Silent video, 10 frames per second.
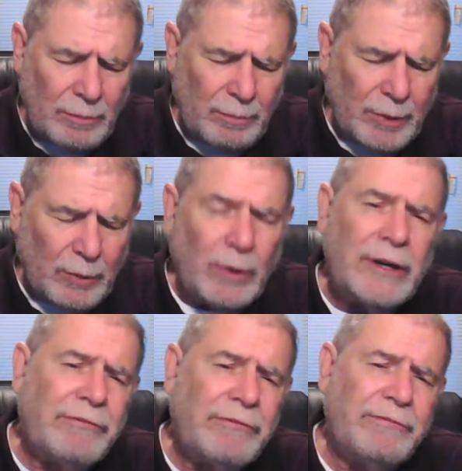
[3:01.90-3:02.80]
But what
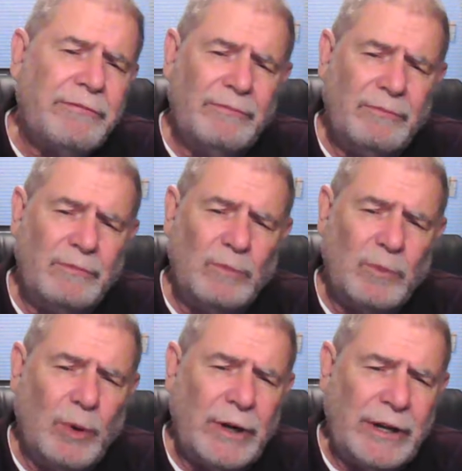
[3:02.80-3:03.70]

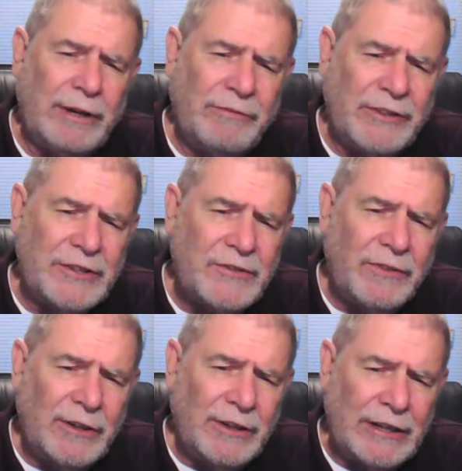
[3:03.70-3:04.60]
if this
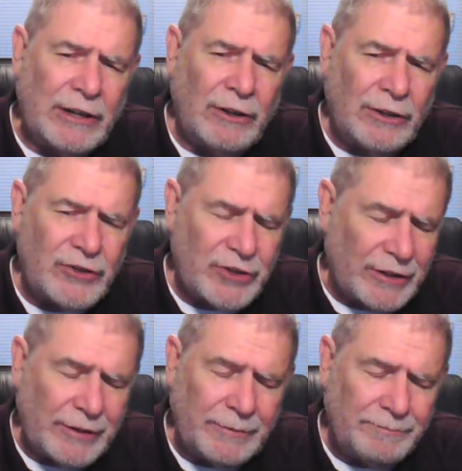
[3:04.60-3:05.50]
fallen
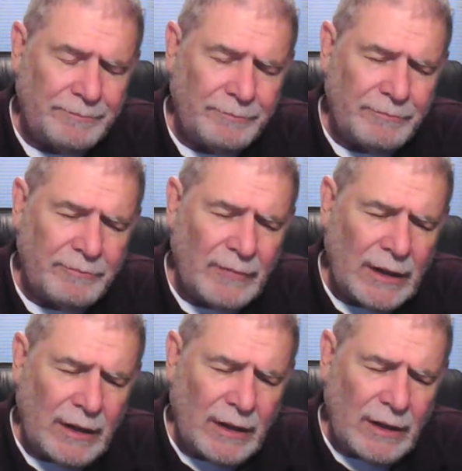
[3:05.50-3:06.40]
culture,
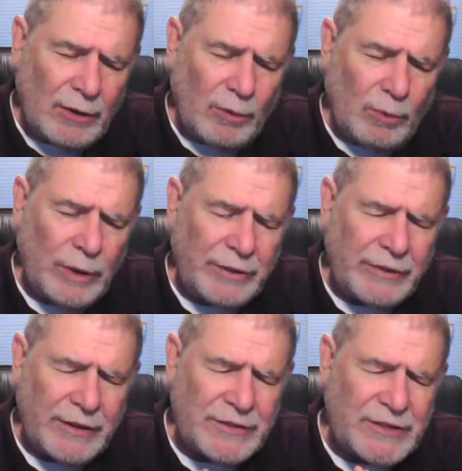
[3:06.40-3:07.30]

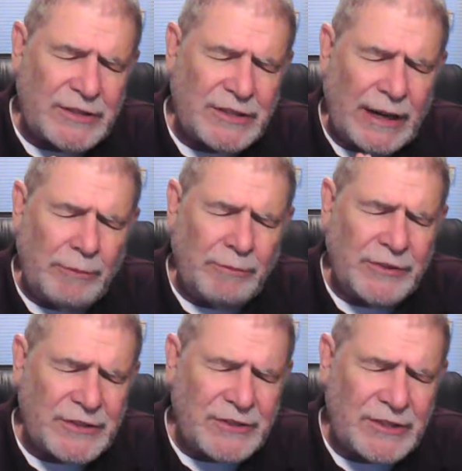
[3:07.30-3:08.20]
with its
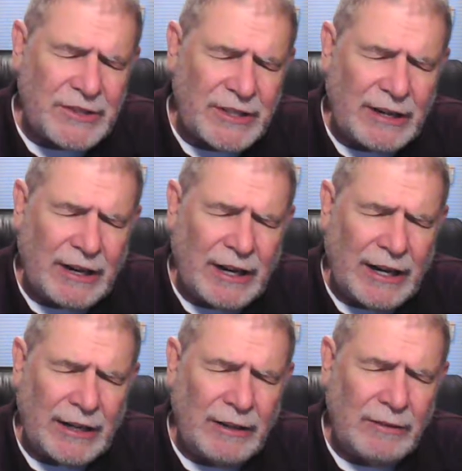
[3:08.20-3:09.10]
emphasis
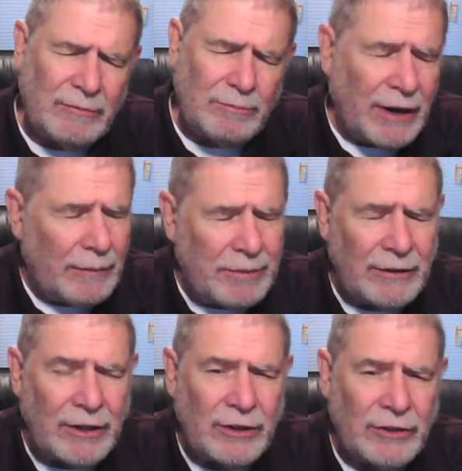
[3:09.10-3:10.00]
on
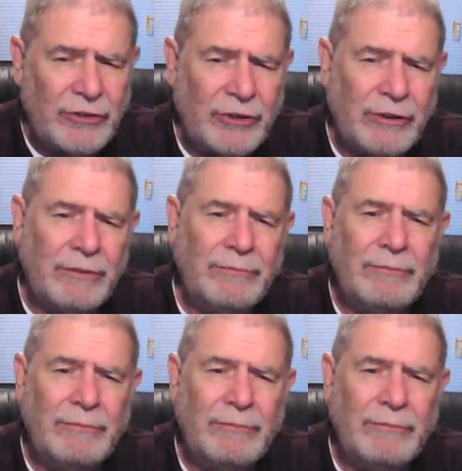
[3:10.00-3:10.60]
popular culture,